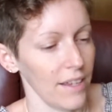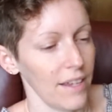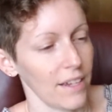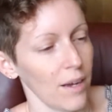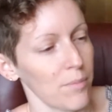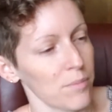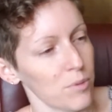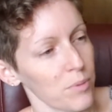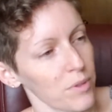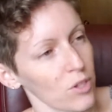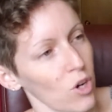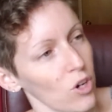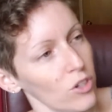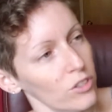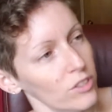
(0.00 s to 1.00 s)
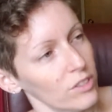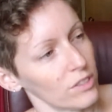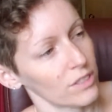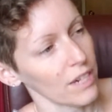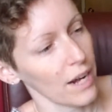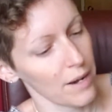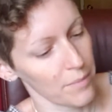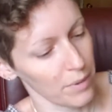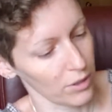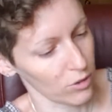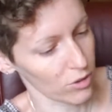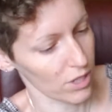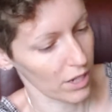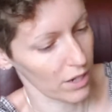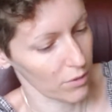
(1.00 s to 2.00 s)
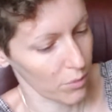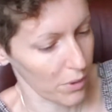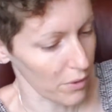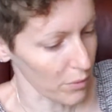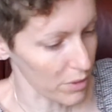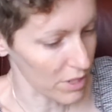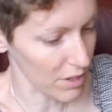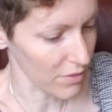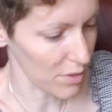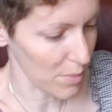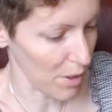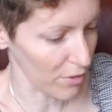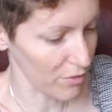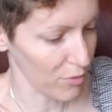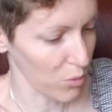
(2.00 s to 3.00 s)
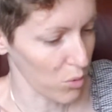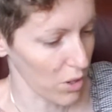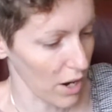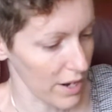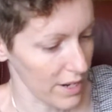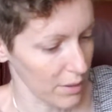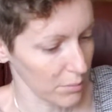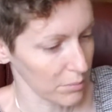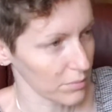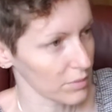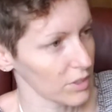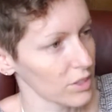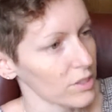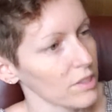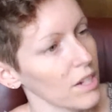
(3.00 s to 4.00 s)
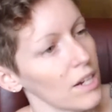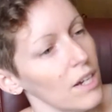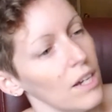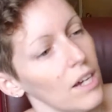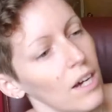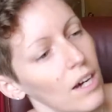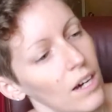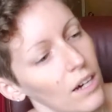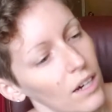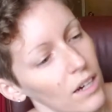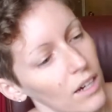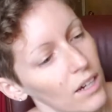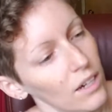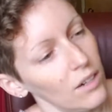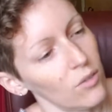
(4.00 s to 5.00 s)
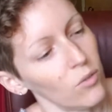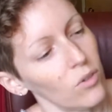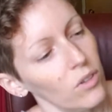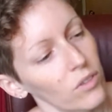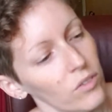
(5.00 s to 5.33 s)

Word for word: it comes with cards this time it looks like we received about four items uh,